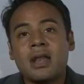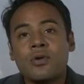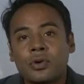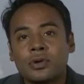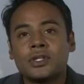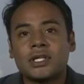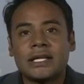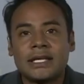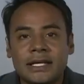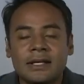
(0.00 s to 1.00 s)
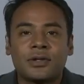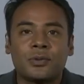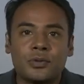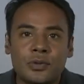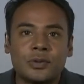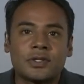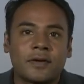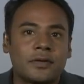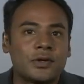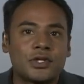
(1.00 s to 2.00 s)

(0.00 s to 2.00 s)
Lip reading: in order to heal the wounds of